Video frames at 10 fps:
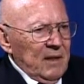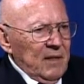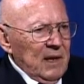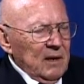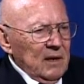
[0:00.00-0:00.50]

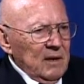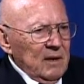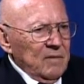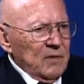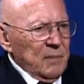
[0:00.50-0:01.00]
then
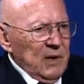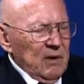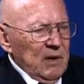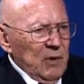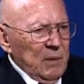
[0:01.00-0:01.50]
from
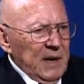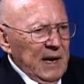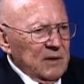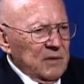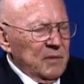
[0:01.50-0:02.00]
there I went
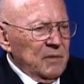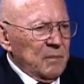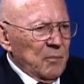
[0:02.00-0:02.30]
back to the